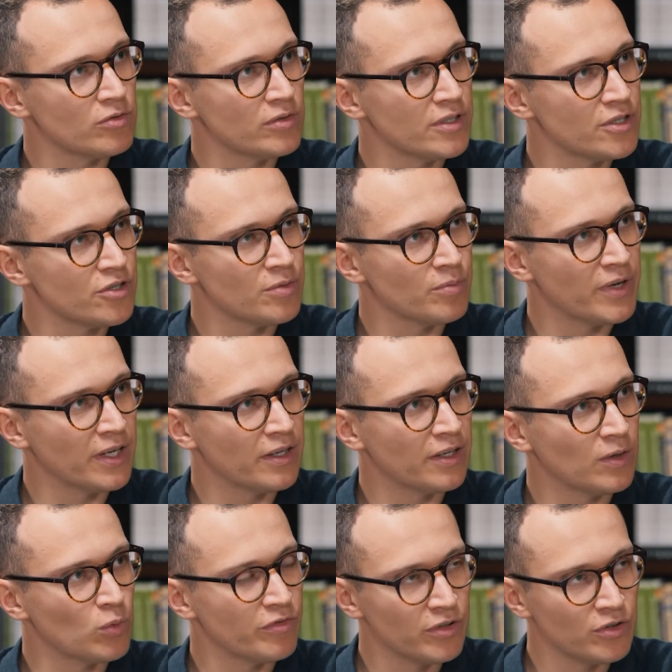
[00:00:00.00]
to decision making
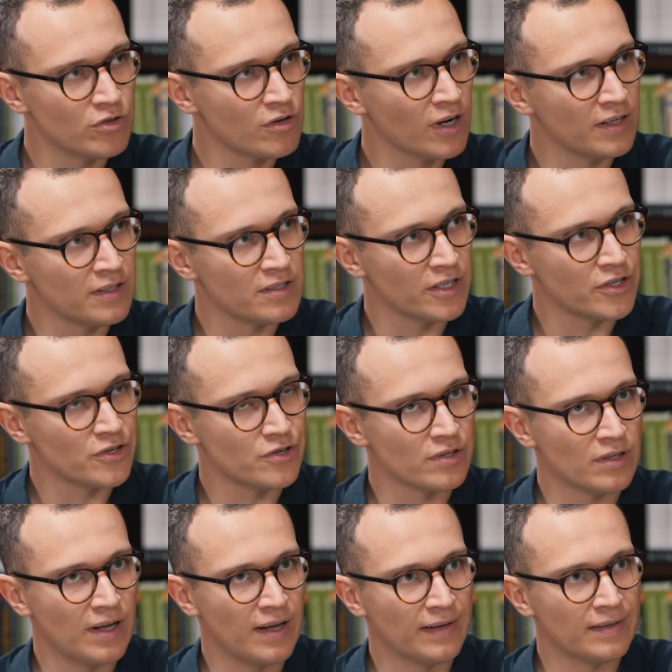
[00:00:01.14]
within your
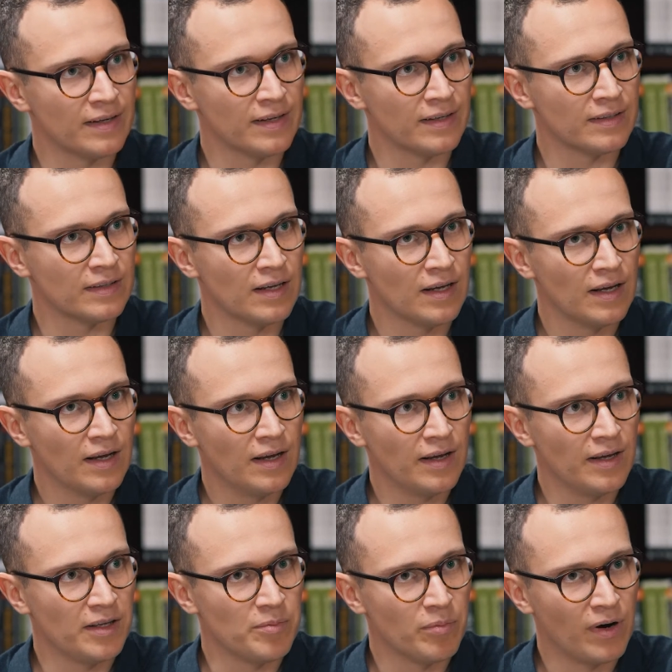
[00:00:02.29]
organization, and then
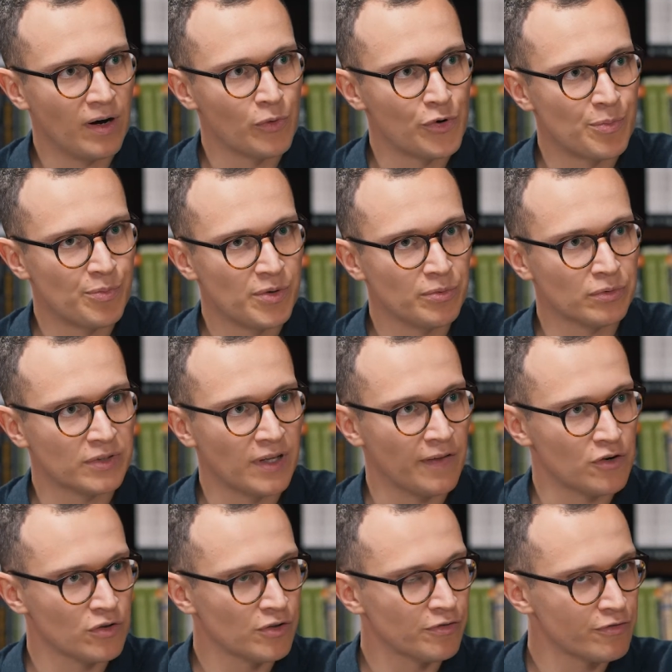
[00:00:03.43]
empower people that
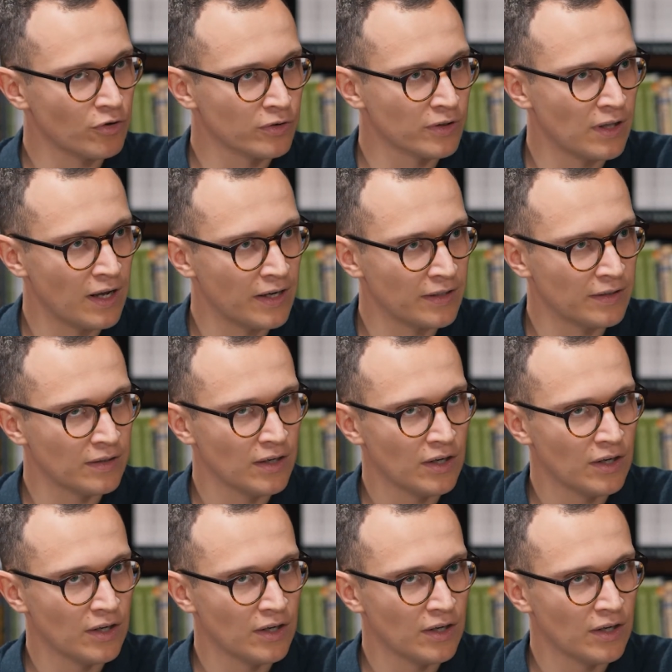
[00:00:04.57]
are on the front line